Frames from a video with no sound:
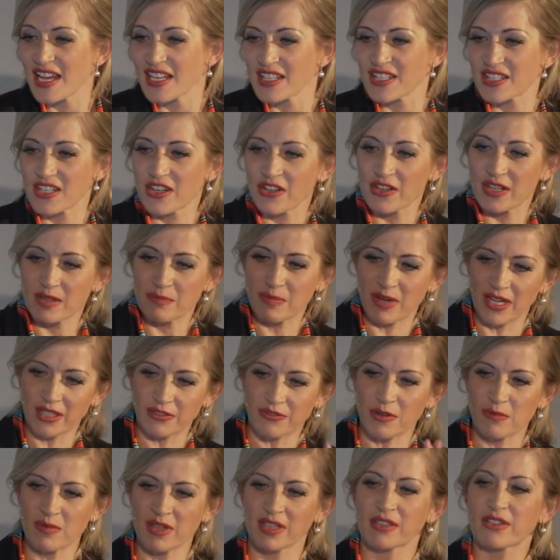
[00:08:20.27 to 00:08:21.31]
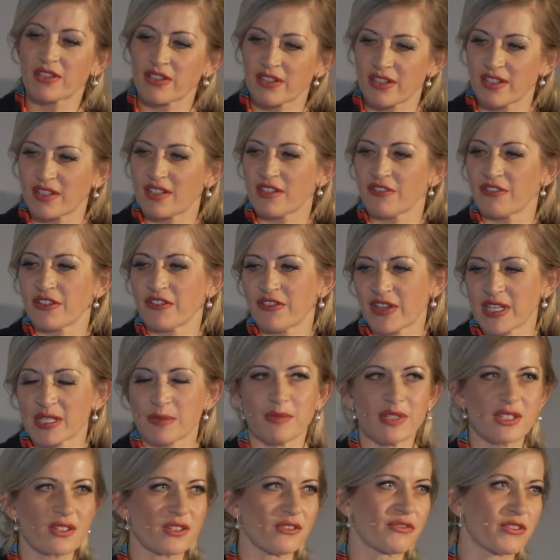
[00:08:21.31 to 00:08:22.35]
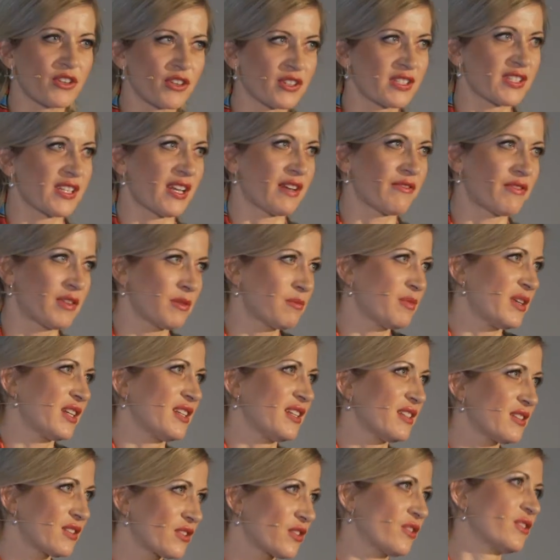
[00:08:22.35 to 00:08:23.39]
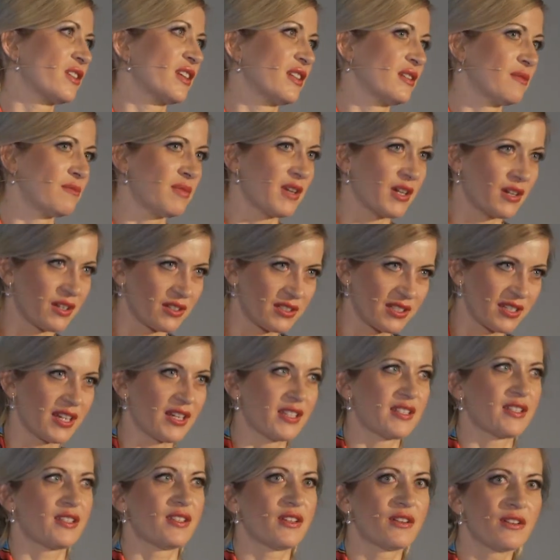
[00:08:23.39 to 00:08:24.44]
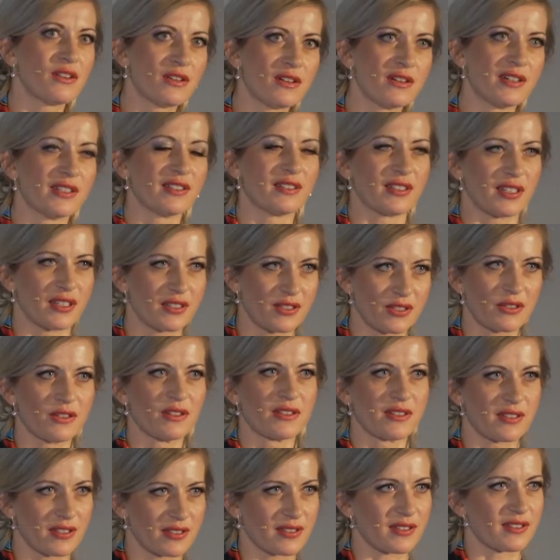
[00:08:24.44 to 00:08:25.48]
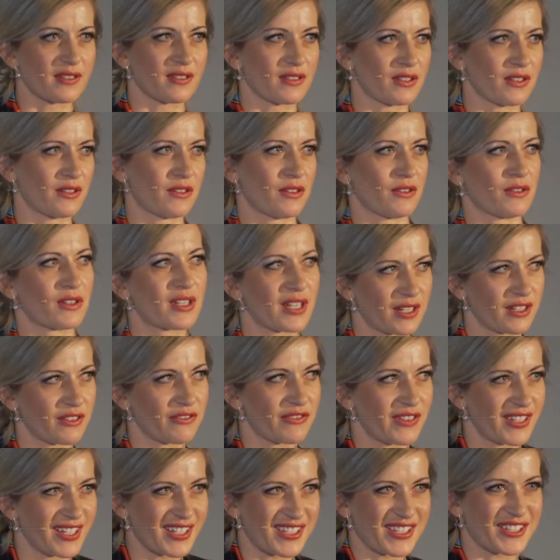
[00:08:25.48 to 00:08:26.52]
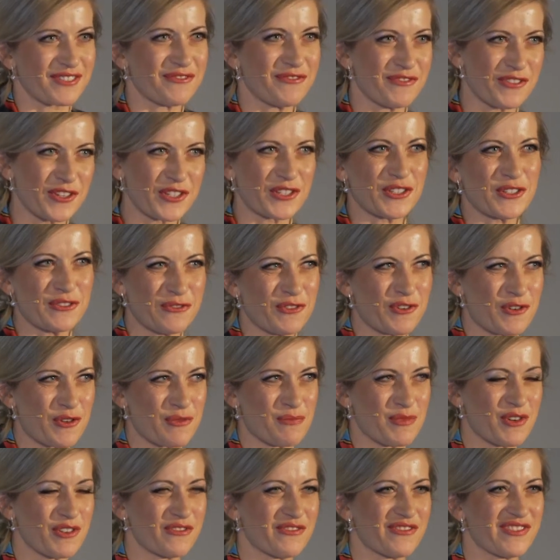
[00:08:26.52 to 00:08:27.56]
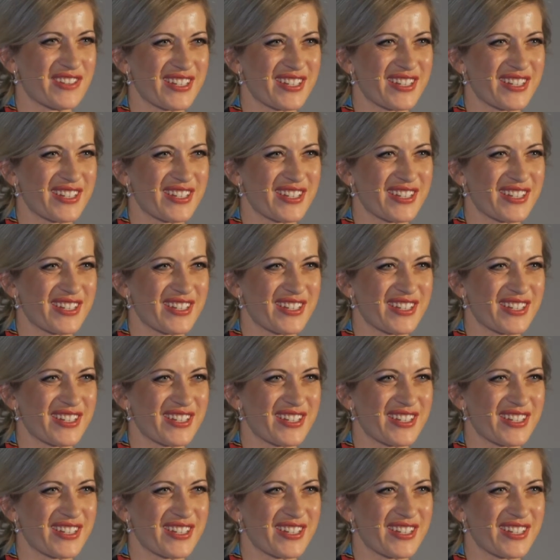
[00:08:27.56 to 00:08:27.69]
So apart from alternative investments, of course, everybody is talking about ICO, and ICO, this is, kind of like the first form of